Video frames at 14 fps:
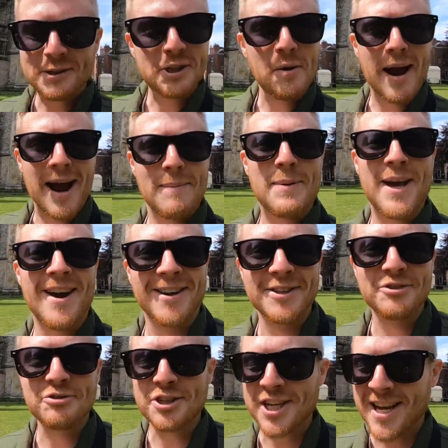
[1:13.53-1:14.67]
so happy one
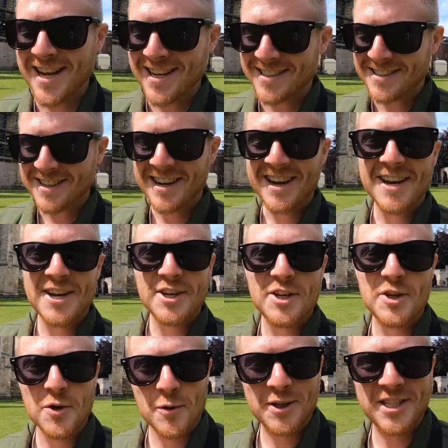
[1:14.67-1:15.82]
hundred years,
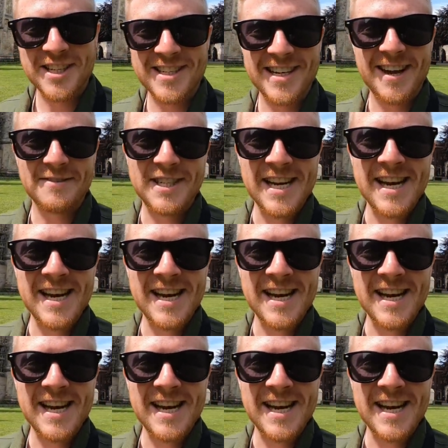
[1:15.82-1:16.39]
York City F